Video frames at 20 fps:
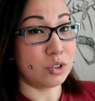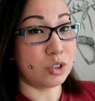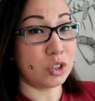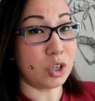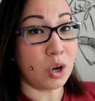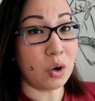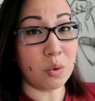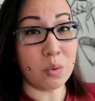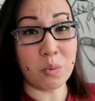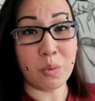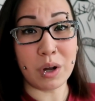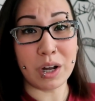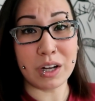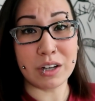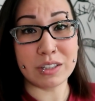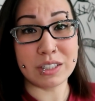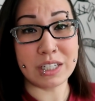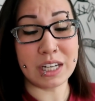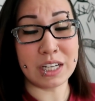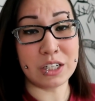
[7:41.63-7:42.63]
Don't
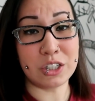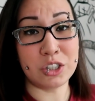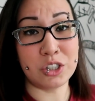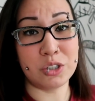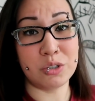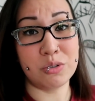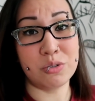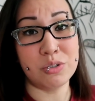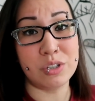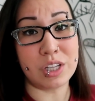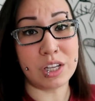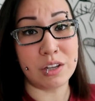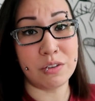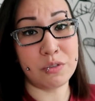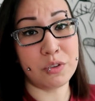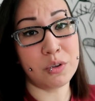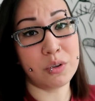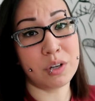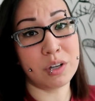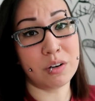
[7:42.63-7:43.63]
wear tennis shoes
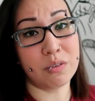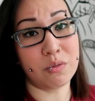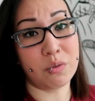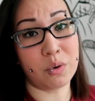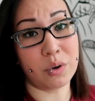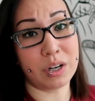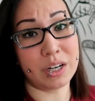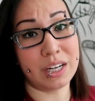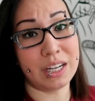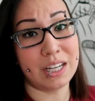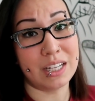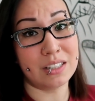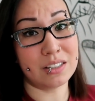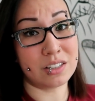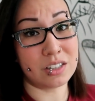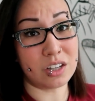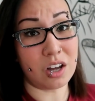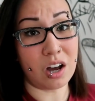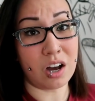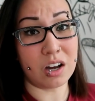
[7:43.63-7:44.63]
if you can avoid it, and
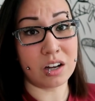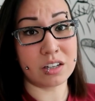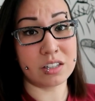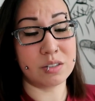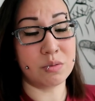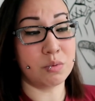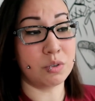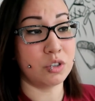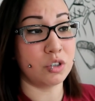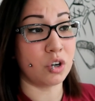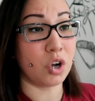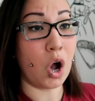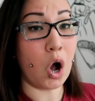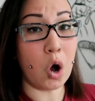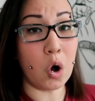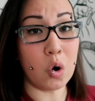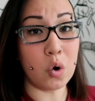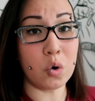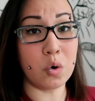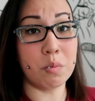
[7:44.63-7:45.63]
socks. When you're
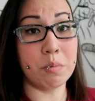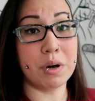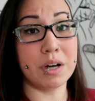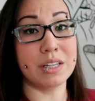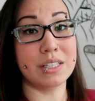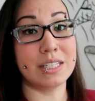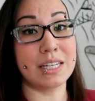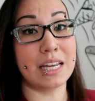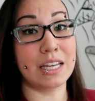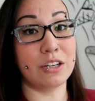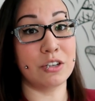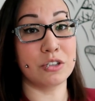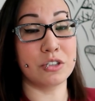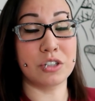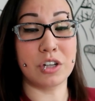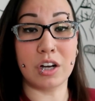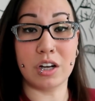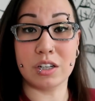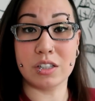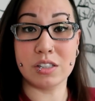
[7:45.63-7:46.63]
home, take your
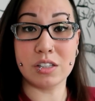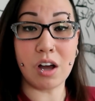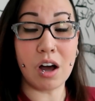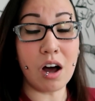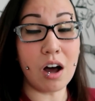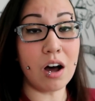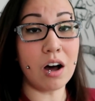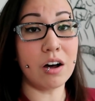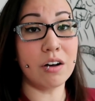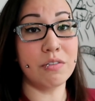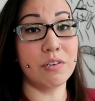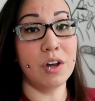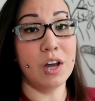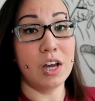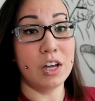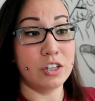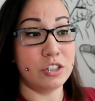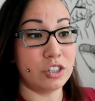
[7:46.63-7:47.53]
socks off.